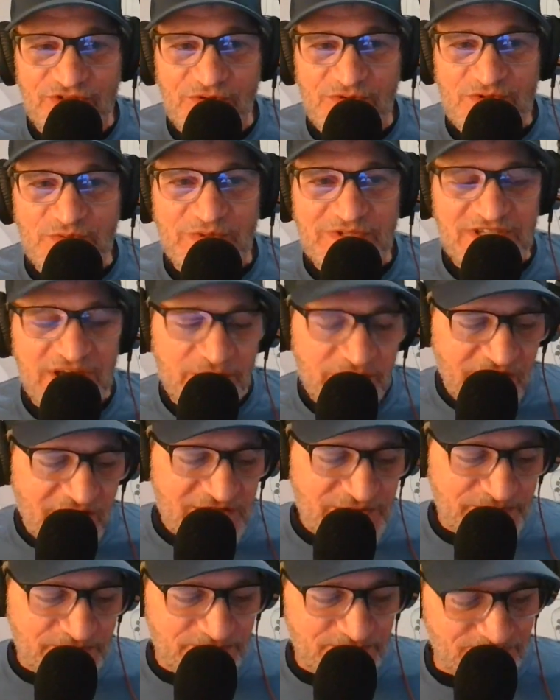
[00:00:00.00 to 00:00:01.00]
there was one time when I
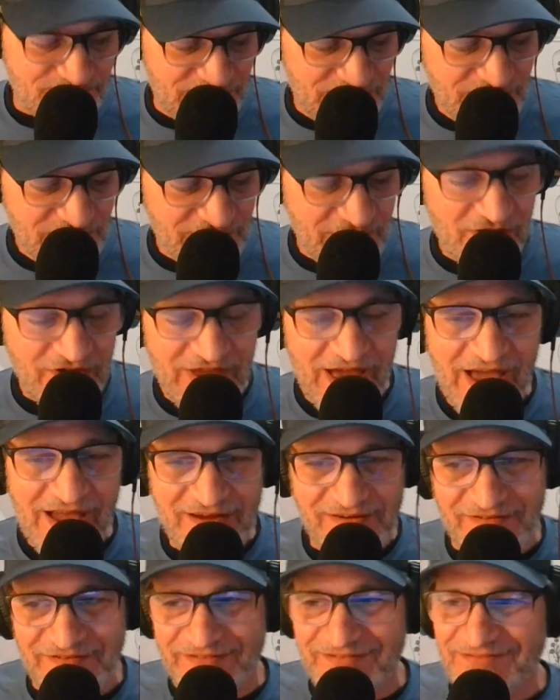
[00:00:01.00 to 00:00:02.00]
was doing
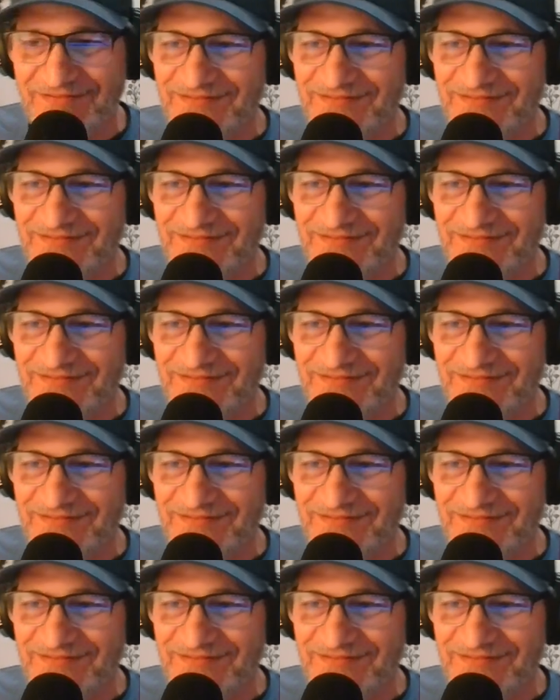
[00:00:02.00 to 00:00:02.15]
cocaine.